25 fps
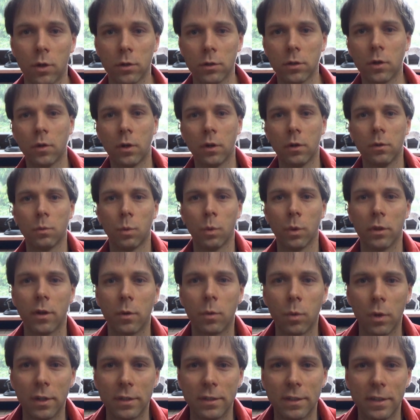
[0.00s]
know what the
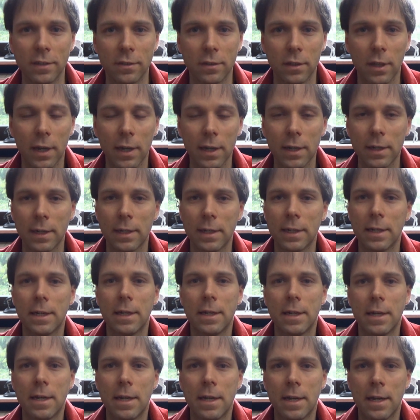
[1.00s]
quality is like.
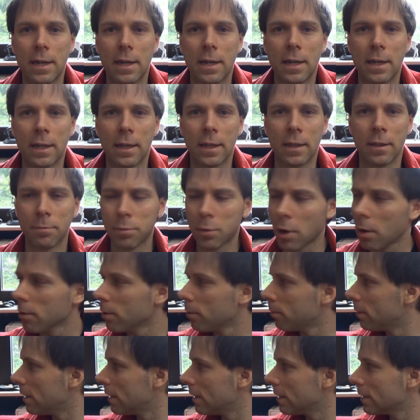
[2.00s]
The
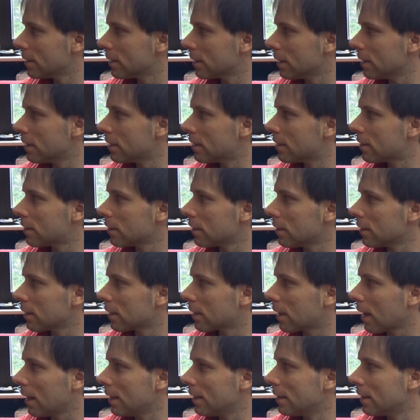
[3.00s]
problem is it's
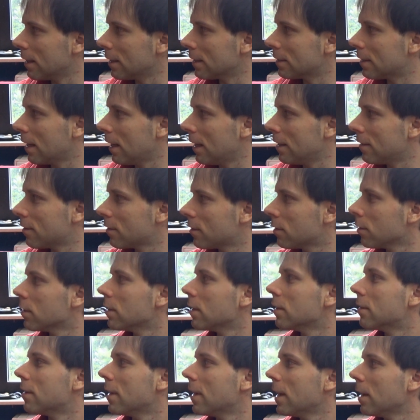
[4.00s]
kind of attached to
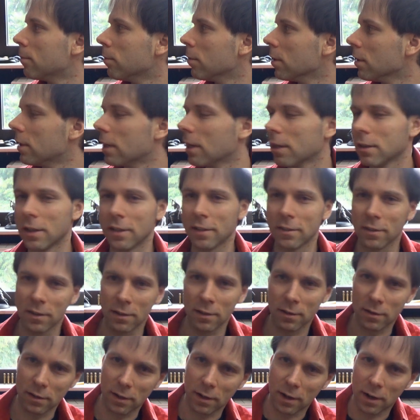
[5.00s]
the table there. There's
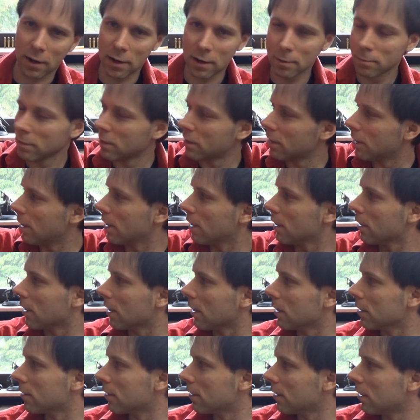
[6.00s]
this arm thing,
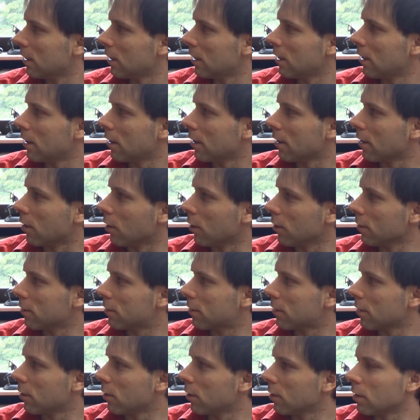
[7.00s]
and
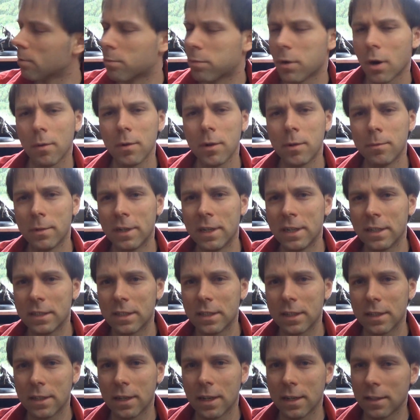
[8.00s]
also the problem is
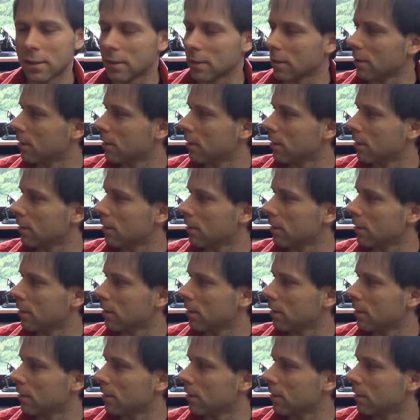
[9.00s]
that